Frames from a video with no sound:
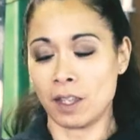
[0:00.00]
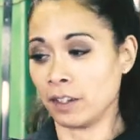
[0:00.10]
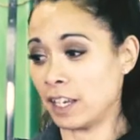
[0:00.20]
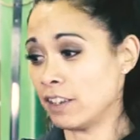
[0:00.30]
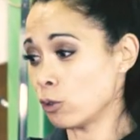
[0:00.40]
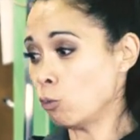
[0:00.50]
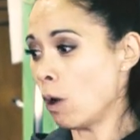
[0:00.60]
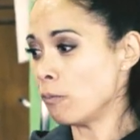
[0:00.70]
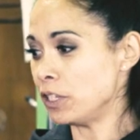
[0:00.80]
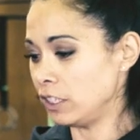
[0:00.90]
Okay, so
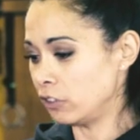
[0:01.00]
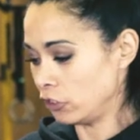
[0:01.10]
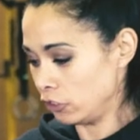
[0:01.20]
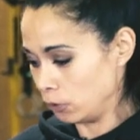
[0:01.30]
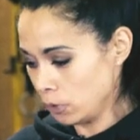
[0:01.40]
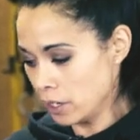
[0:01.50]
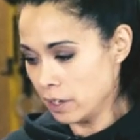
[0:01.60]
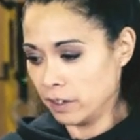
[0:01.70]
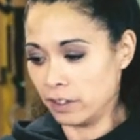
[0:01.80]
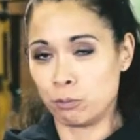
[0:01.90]
what we need to do
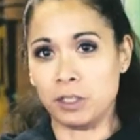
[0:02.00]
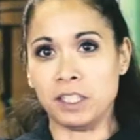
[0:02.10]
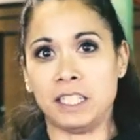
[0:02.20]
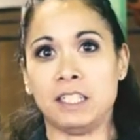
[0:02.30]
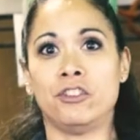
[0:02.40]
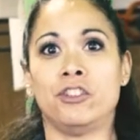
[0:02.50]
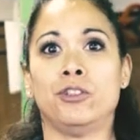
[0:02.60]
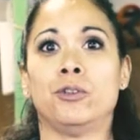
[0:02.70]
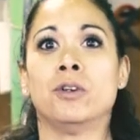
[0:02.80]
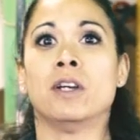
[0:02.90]
is we need
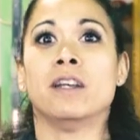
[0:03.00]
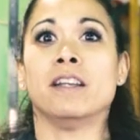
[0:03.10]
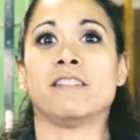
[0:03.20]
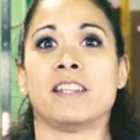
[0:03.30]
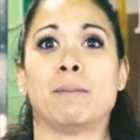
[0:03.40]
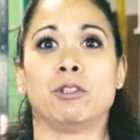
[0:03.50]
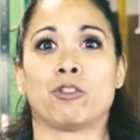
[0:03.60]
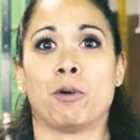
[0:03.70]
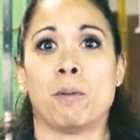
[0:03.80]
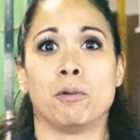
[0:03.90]
to
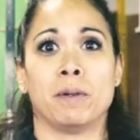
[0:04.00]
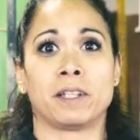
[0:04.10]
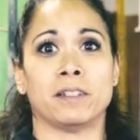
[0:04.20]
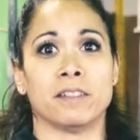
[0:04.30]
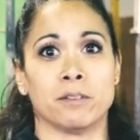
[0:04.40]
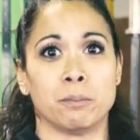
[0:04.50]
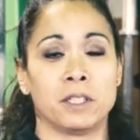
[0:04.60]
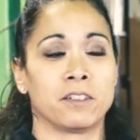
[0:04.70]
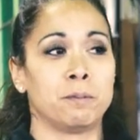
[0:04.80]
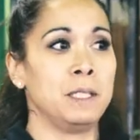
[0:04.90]
establish proper mechanism,
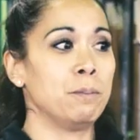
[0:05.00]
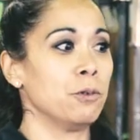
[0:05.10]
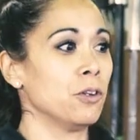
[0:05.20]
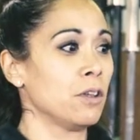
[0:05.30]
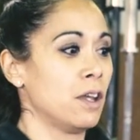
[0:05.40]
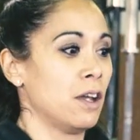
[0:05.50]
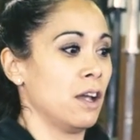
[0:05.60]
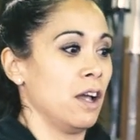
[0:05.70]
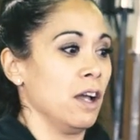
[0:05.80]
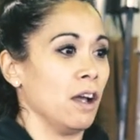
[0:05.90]
because people
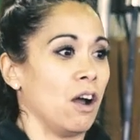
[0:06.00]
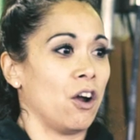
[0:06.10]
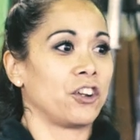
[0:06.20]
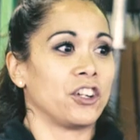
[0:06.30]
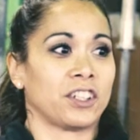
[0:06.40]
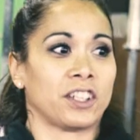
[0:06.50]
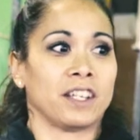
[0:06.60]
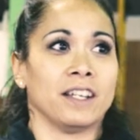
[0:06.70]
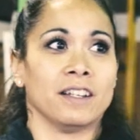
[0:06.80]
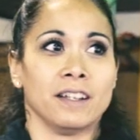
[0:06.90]
are
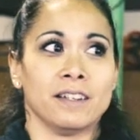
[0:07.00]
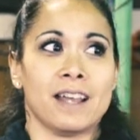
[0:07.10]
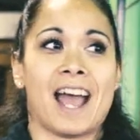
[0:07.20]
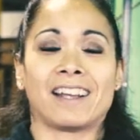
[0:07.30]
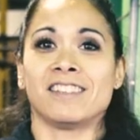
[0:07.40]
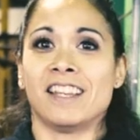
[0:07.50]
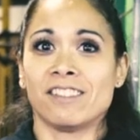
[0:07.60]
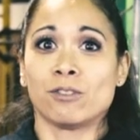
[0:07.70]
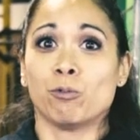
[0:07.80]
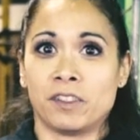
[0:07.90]
gonna
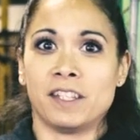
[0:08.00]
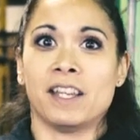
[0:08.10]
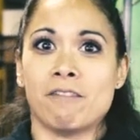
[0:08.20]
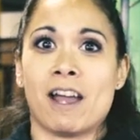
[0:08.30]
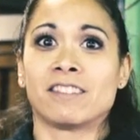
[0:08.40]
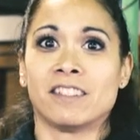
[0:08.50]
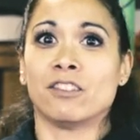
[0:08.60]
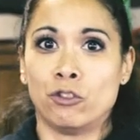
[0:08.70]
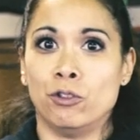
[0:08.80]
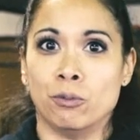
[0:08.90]
access what they have
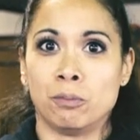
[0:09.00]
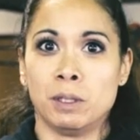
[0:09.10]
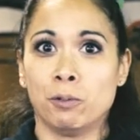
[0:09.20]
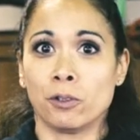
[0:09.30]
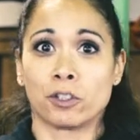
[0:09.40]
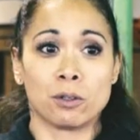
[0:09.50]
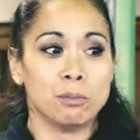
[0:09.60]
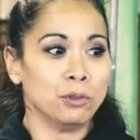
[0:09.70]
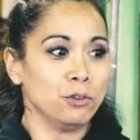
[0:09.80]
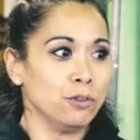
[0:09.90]
access to. People are gonna
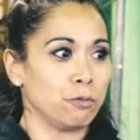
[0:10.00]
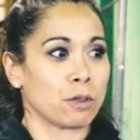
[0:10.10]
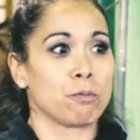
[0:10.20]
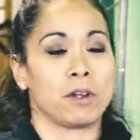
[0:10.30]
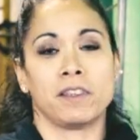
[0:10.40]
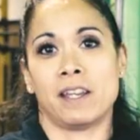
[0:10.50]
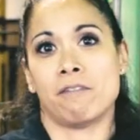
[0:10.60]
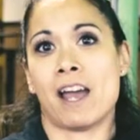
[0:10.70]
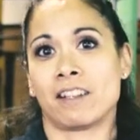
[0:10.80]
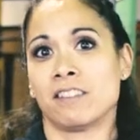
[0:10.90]
move with what they
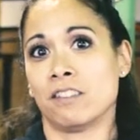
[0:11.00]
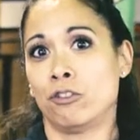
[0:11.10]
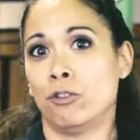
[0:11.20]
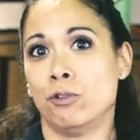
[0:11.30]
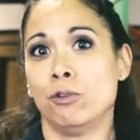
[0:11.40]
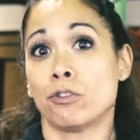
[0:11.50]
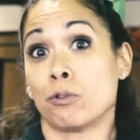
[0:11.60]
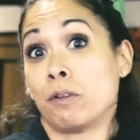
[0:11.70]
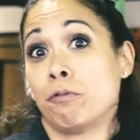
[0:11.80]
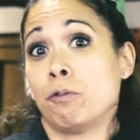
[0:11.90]
have access to.
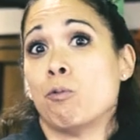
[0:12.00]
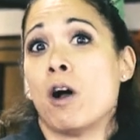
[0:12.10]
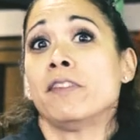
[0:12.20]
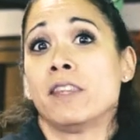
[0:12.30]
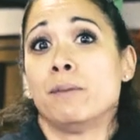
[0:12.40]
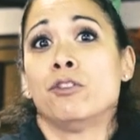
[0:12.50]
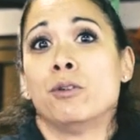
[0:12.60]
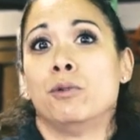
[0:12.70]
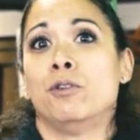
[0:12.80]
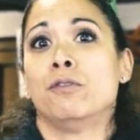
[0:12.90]
So if we want them
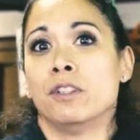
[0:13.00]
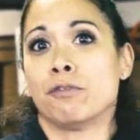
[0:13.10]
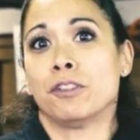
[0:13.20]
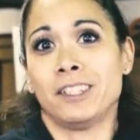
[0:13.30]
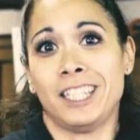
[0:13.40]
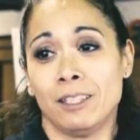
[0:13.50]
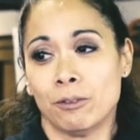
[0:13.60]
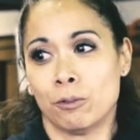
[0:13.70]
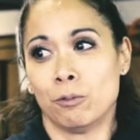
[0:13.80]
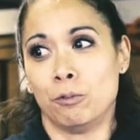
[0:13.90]
to move differently,
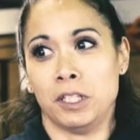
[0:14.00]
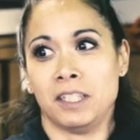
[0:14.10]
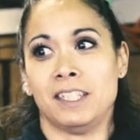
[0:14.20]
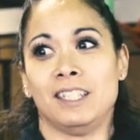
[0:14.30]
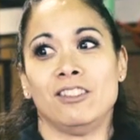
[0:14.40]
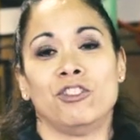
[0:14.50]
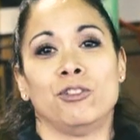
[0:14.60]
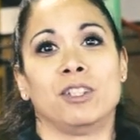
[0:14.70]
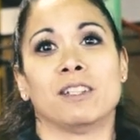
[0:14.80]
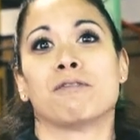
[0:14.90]
we need
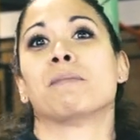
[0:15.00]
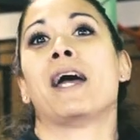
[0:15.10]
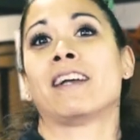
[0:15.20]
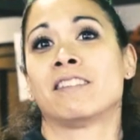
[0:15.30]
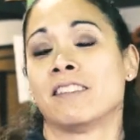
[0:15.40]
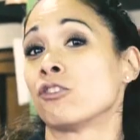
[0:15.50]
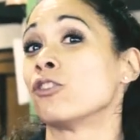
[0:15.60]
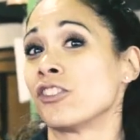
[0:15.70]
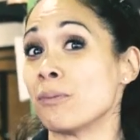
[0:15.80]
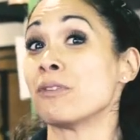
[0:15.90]
to give them access
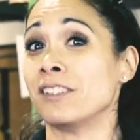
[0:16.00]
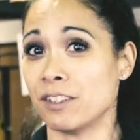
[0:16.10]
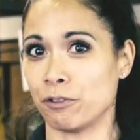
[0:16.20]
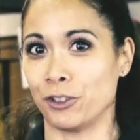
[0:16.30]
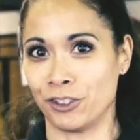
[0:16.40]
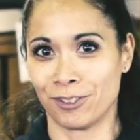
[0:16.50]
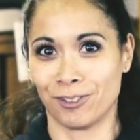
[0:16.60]
to something different,